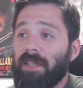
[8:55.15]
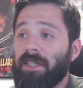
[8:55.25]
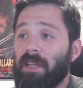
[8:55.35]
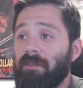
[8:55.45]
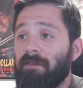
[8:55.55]
is
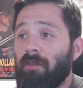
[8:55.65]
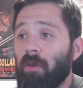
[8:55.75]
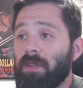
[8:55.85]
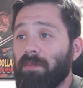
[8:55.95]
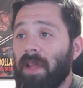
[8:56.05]
going to
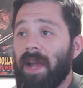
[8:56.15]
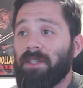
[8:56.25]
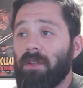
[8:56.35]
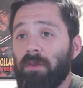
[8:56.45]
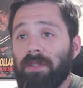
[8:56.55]
force black
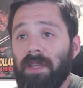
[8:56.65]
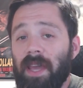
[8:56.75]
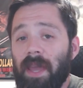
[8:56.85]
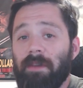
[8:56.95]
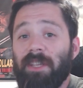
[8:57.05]
to lose the
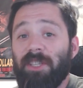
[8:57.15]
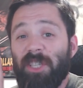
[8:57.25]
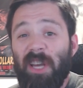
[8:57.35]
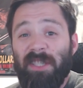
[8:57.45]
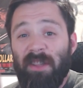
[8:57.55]
game in
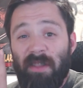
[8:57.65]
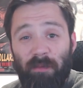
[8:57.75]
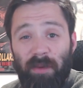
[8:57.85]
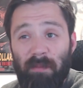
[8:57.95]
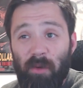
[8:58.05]
just
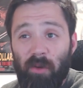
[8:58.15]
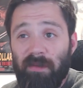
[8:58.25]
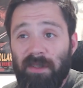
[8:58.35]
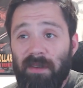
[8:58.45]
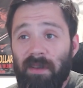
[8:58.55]
3
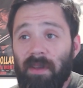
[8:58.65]
moves.